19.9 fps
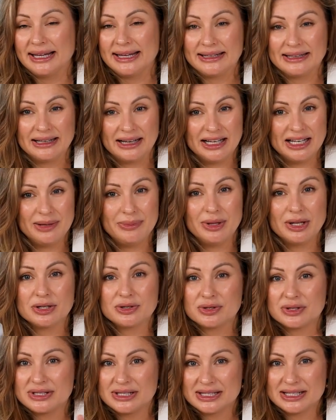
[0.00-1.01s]
like 90
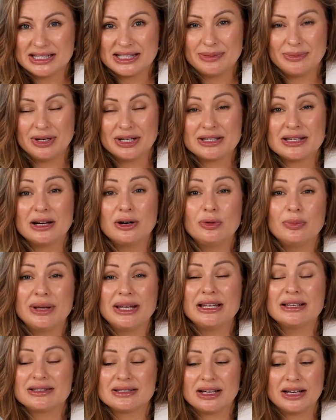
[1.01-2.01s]
minutes to 60 minutes, how
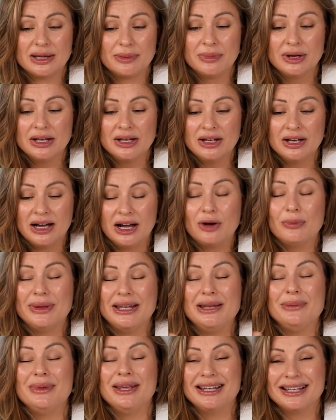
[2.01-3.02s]
many
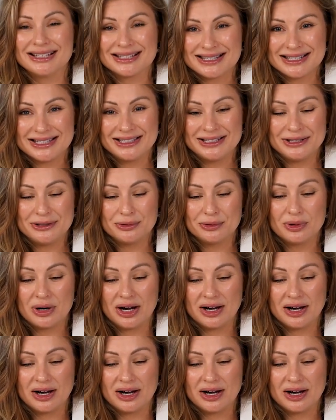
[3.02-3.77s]
minutes you